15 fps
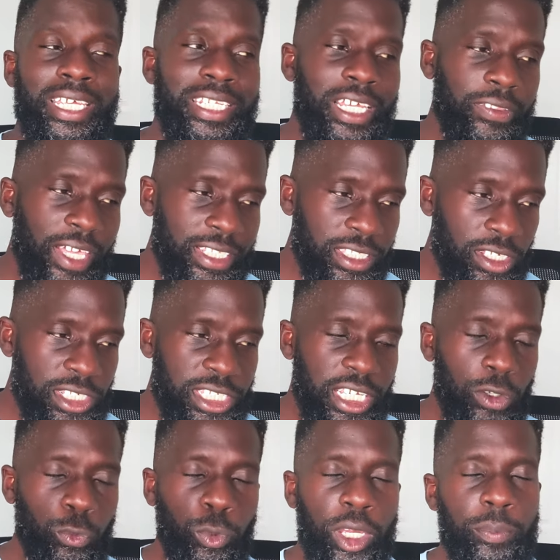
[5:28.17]
Now that does
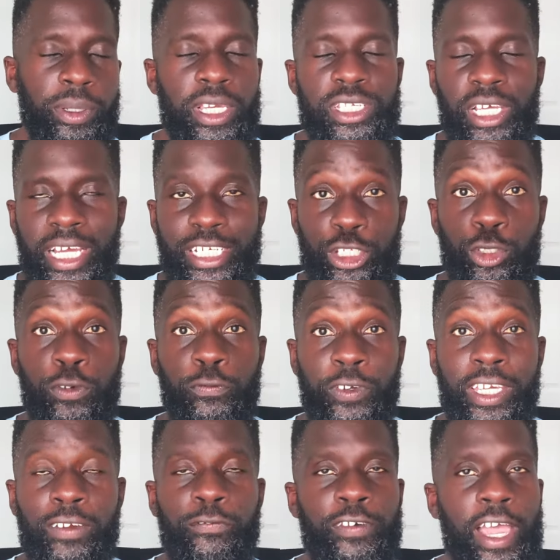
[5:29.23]
sound weird because I do
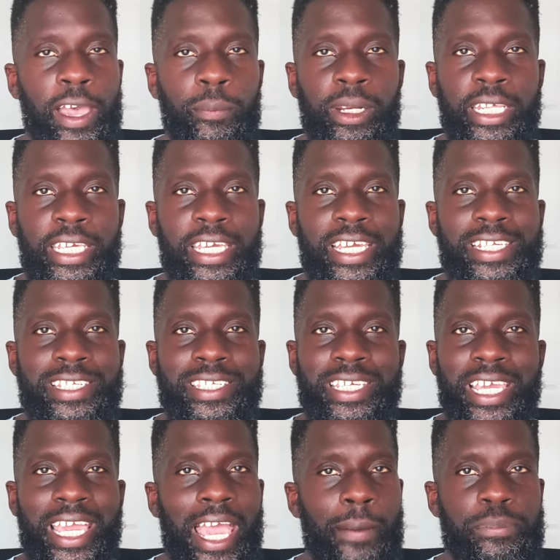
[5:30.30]
think family
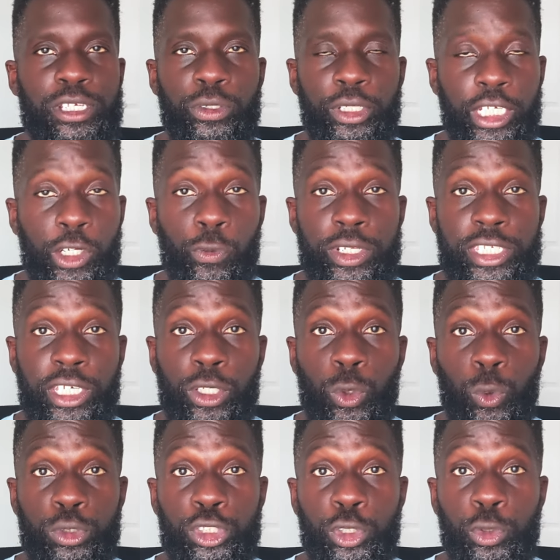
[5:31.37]
is absolutely
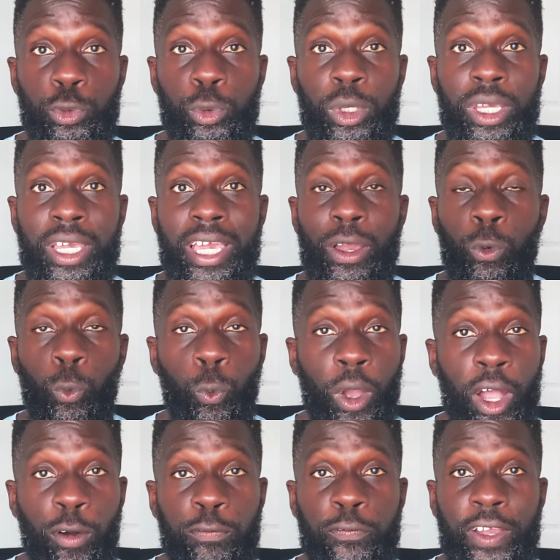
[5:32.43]
critical to
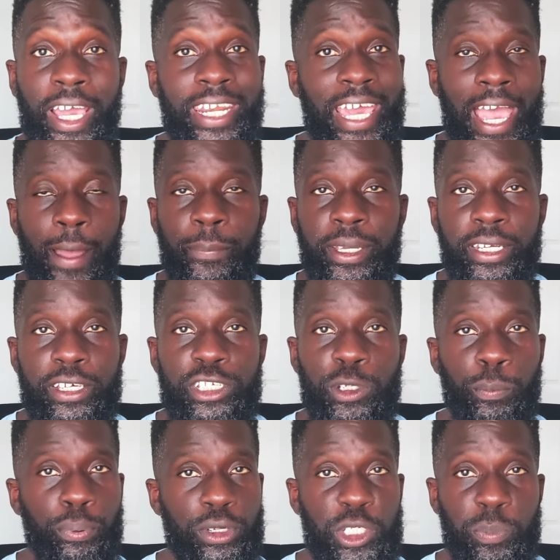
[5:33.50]
wealth and happiness
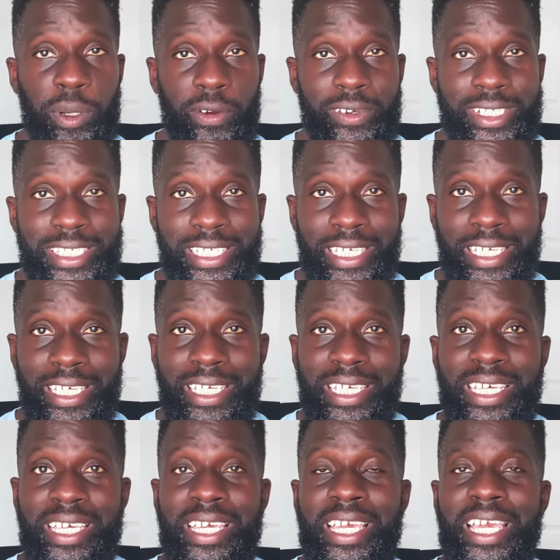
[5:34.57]
and
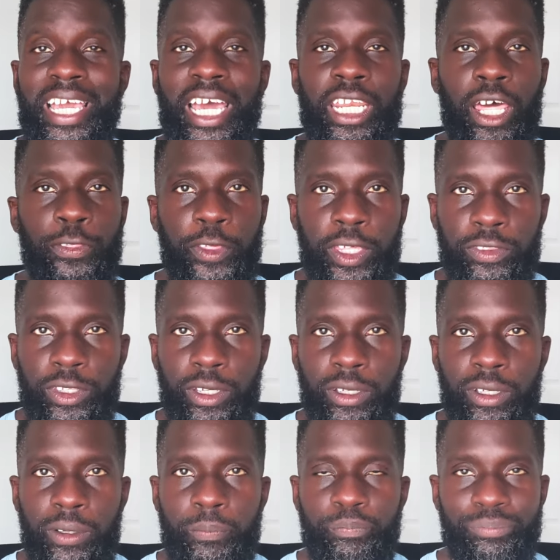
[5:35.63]
prosperity. And I think
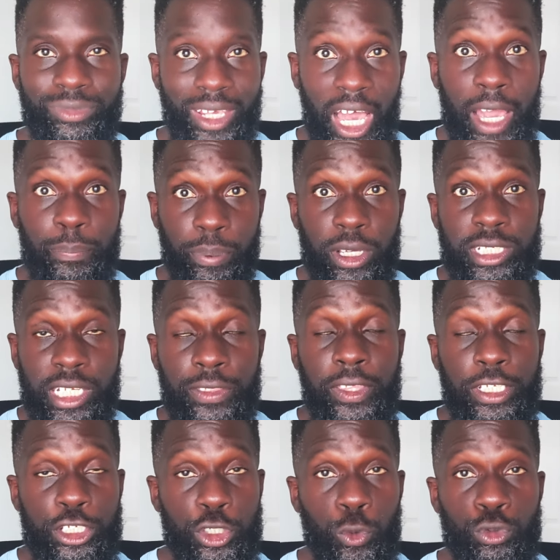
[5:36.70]
that I personally
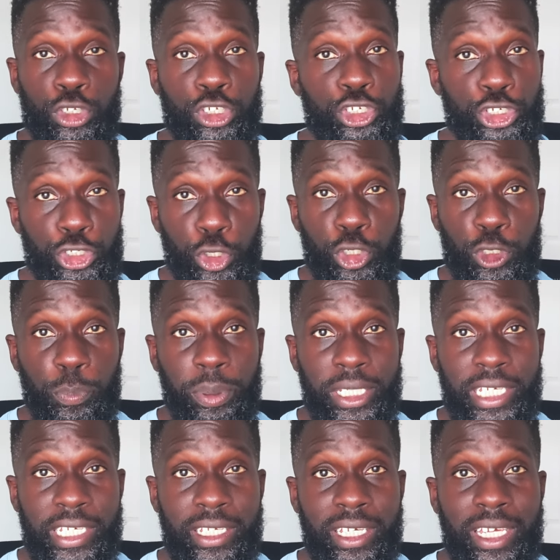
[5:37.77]
think children should
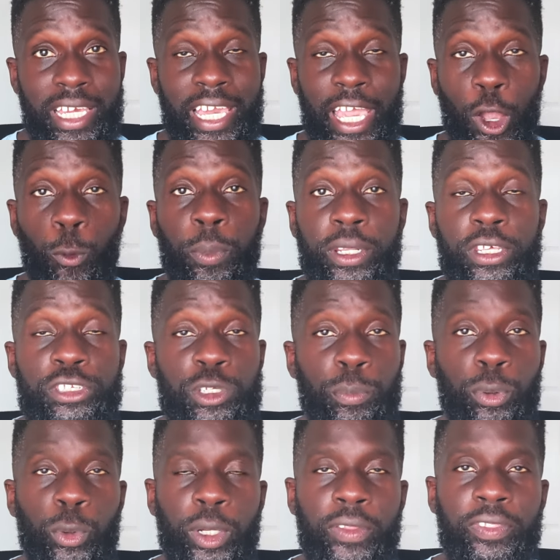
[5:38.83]
be helping and
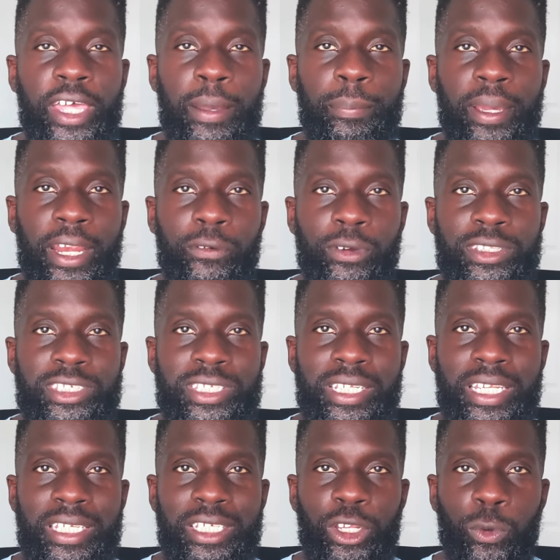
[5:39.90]
supporting their parents,
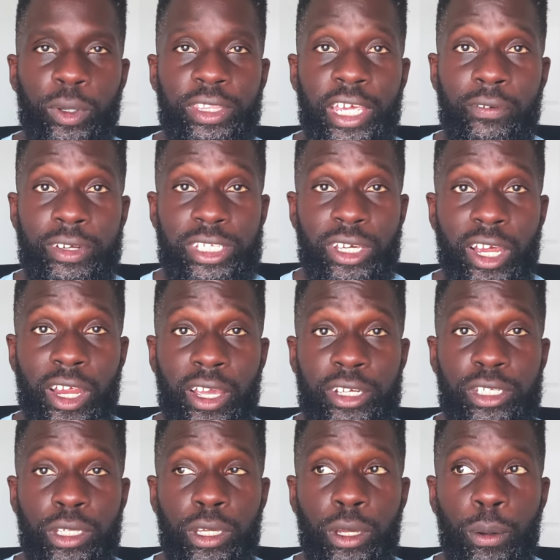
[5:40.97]
you know, when they're
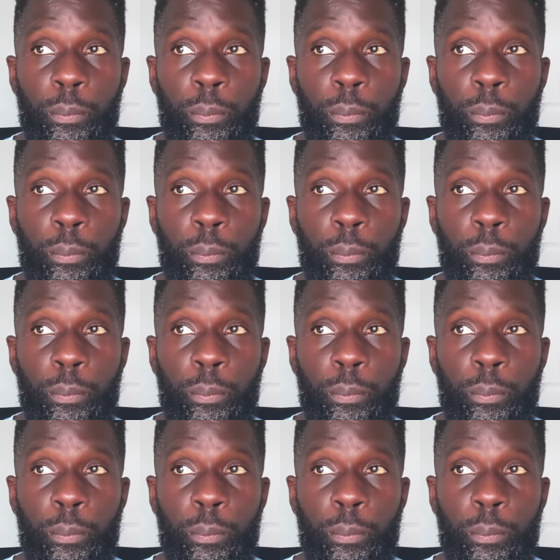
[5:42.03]
retired.